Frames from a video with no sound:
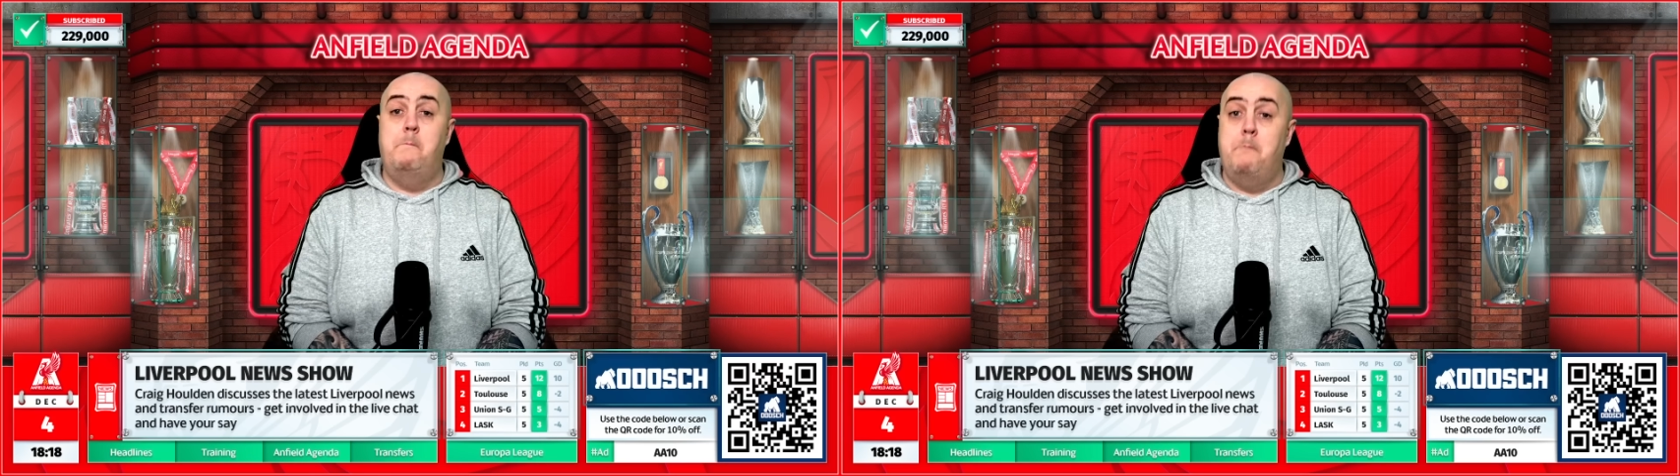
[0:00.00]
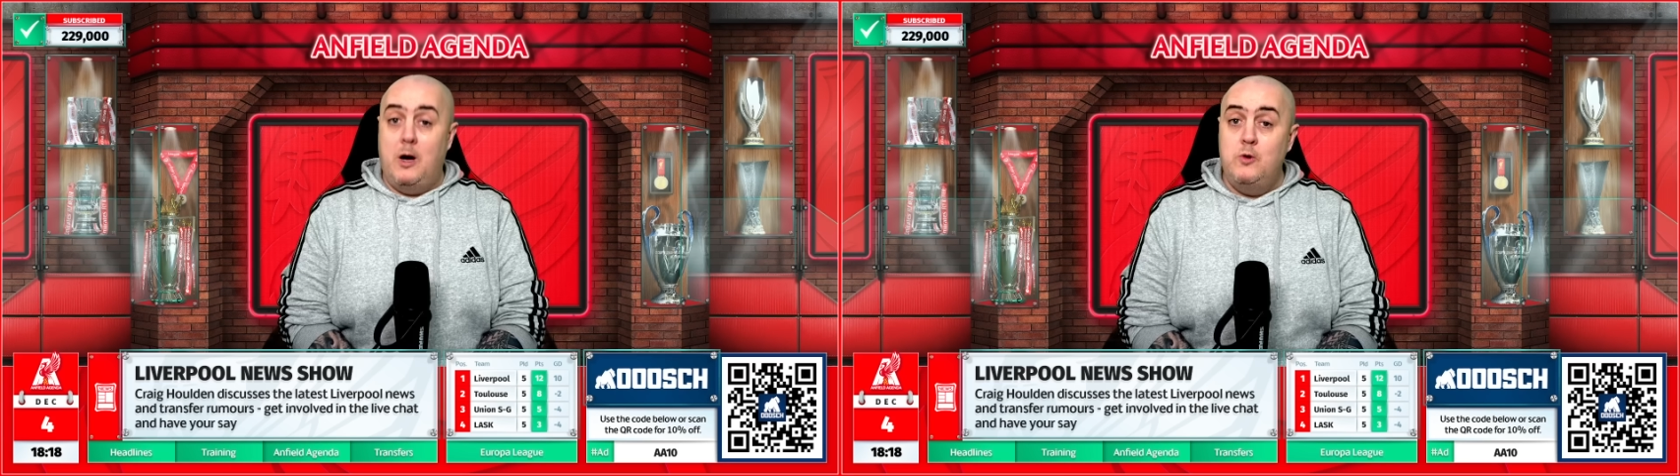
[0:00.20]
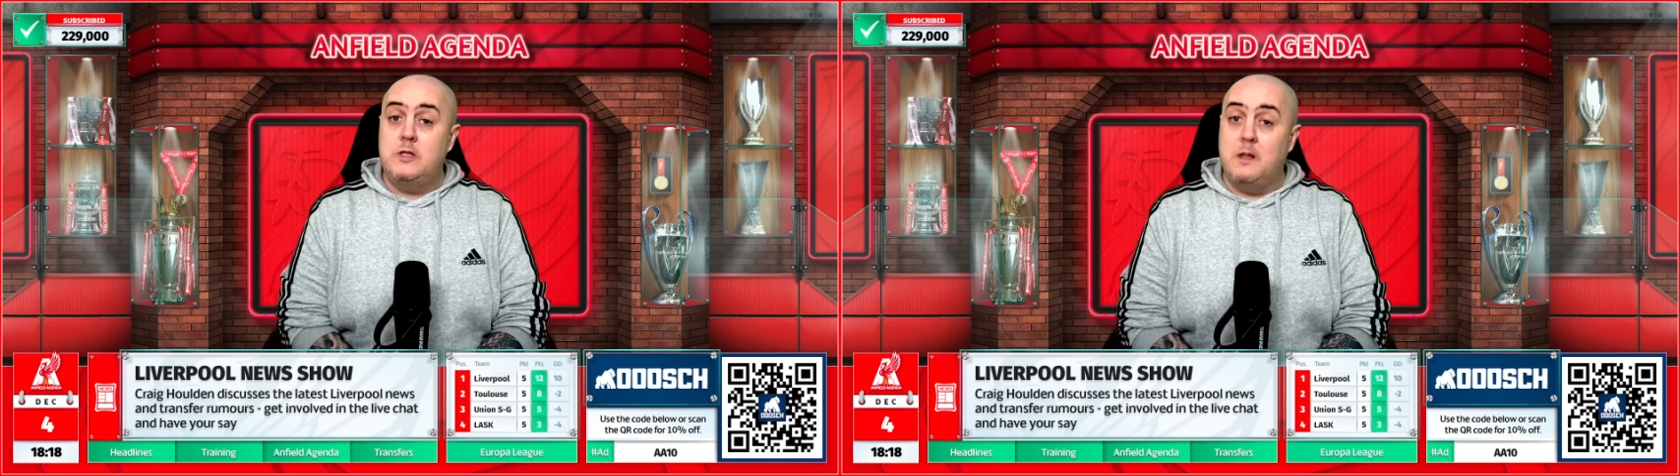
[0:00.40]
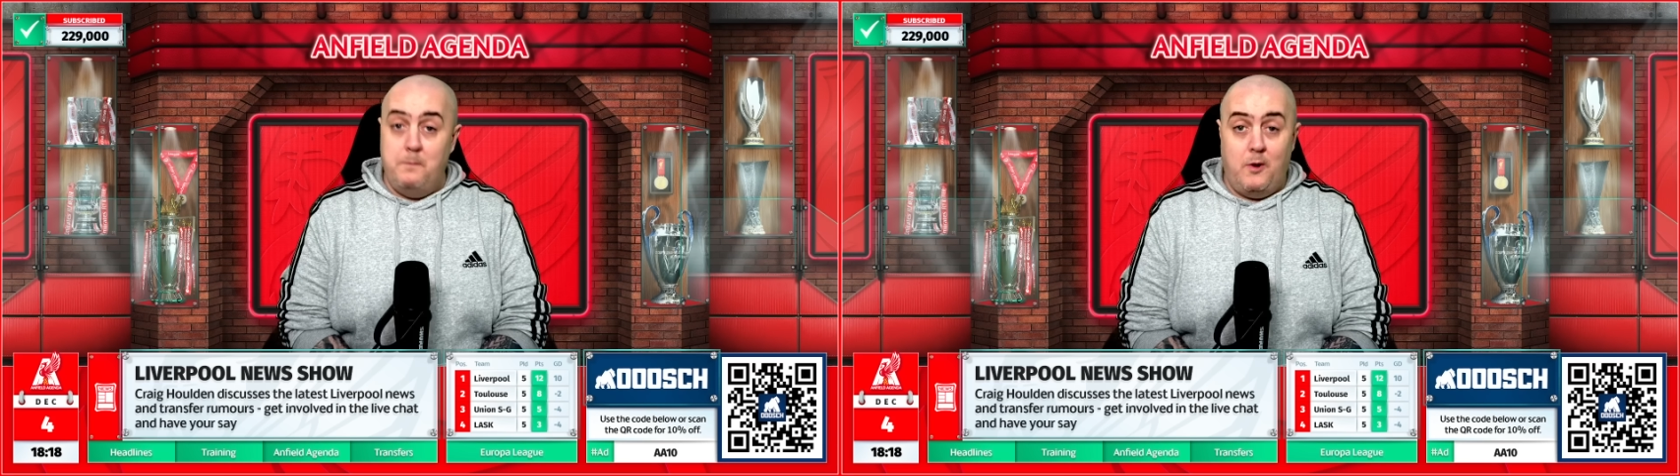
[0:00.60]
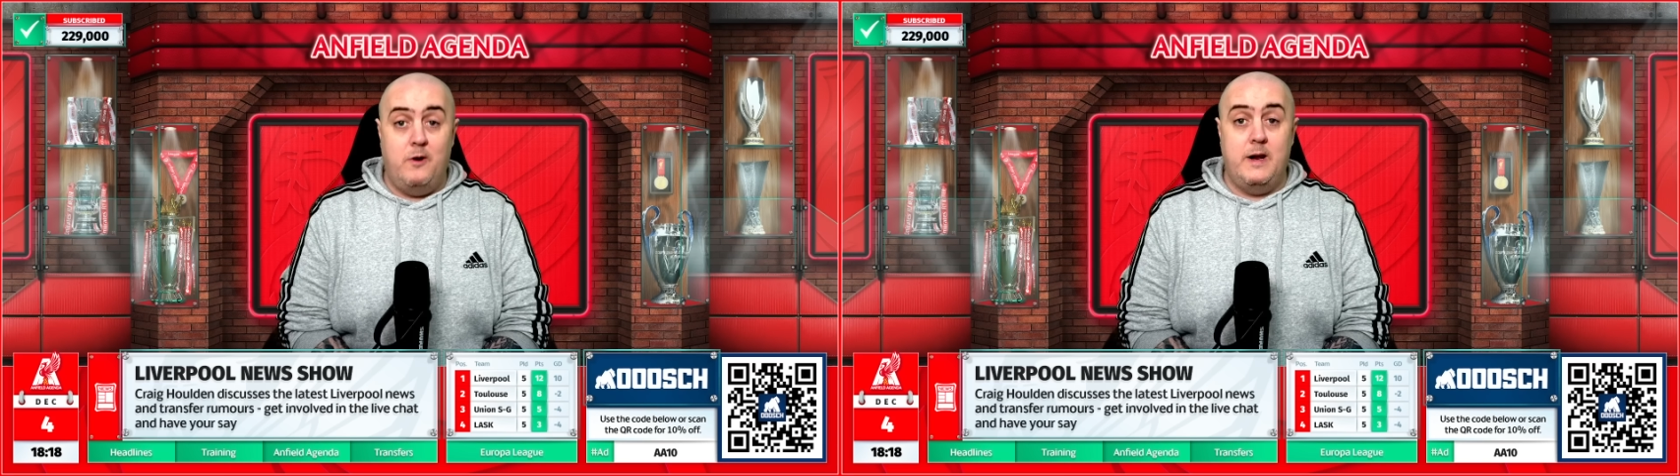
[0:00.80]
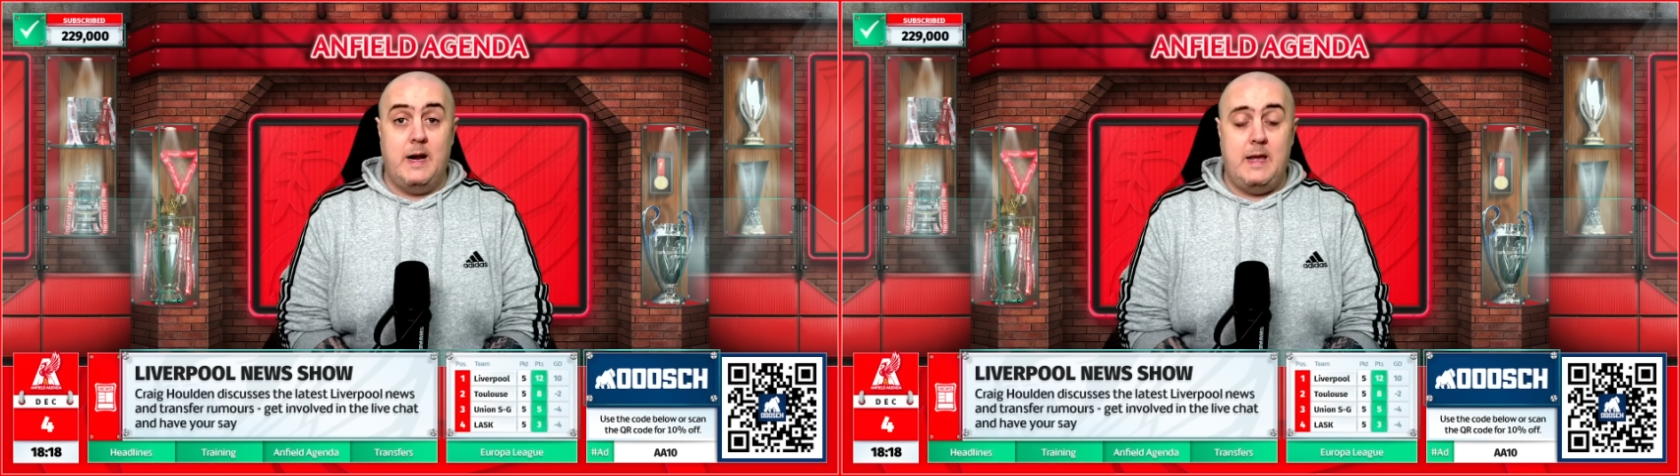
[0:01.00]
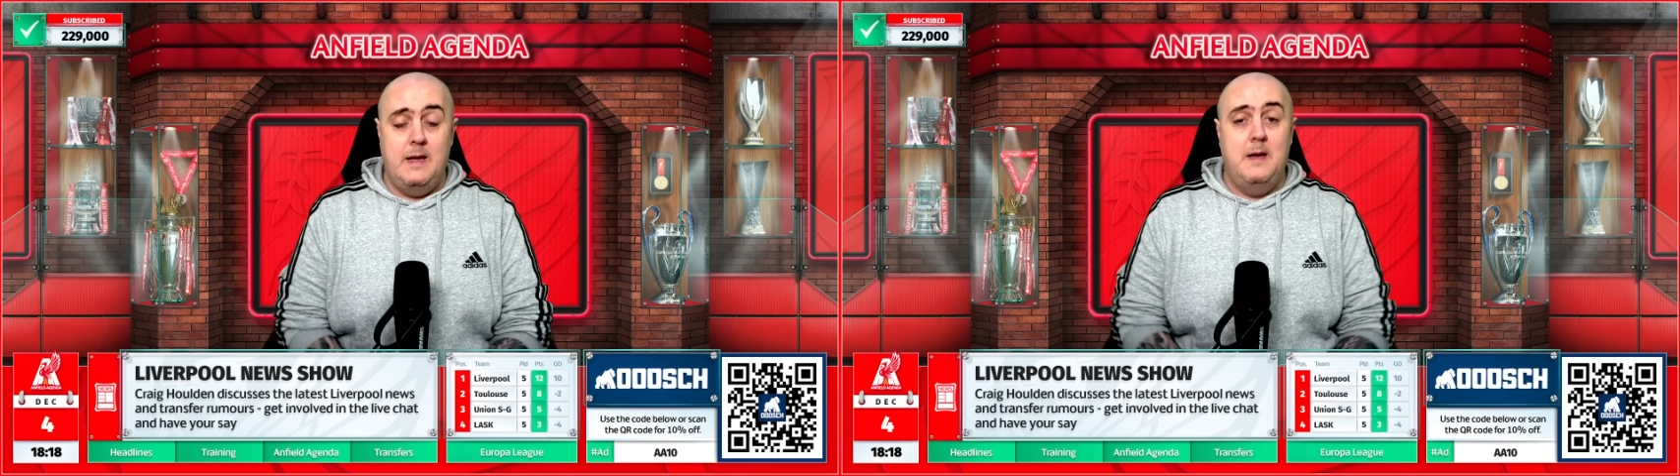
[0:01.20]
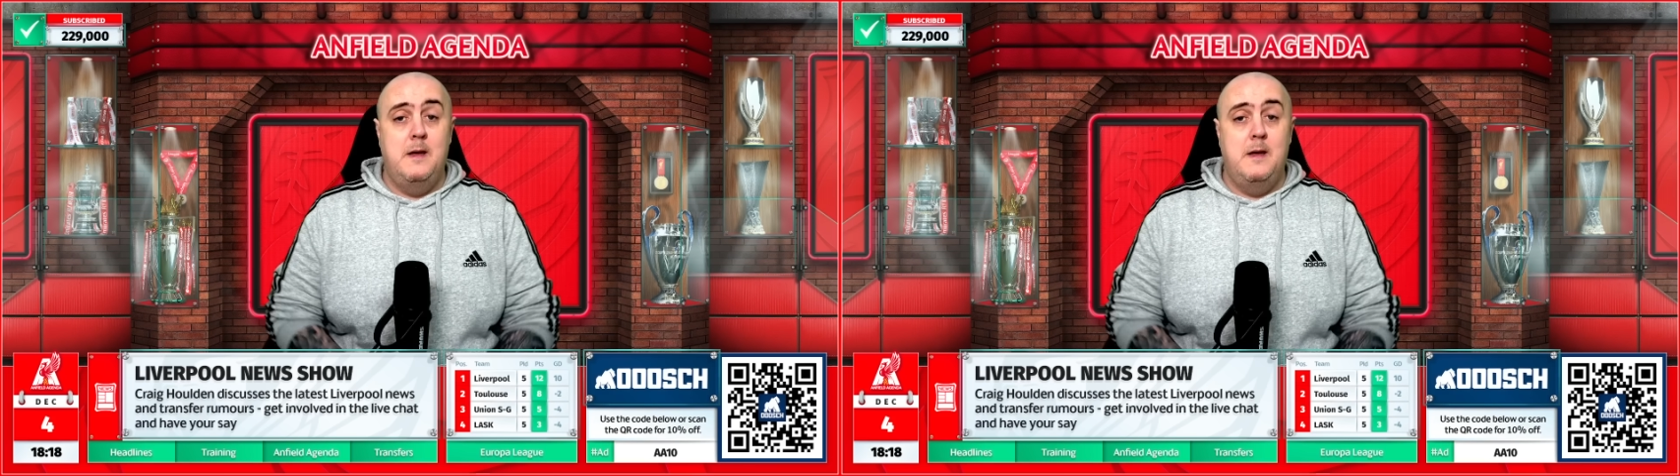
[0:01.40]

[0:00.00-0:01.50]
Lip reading: most importantly,